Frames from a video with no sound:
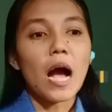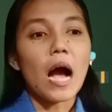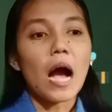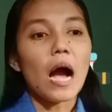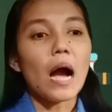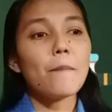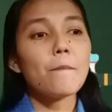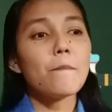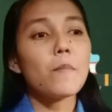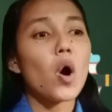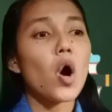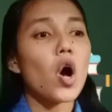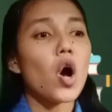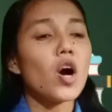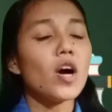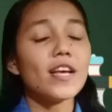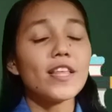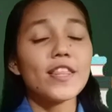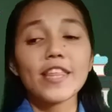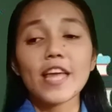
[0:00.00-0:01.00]
Among
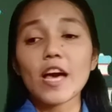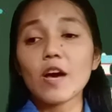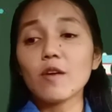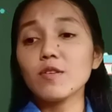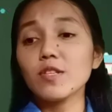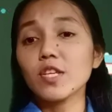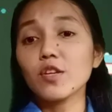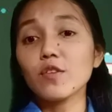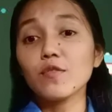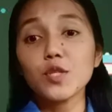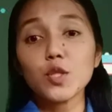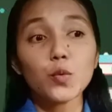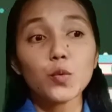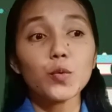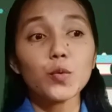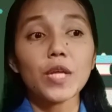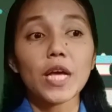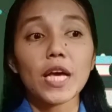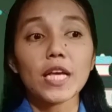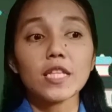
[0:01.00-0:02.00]
1,000 of
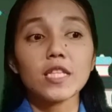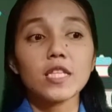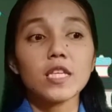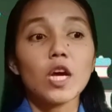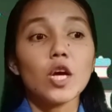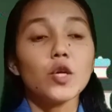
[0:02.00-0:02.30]
students,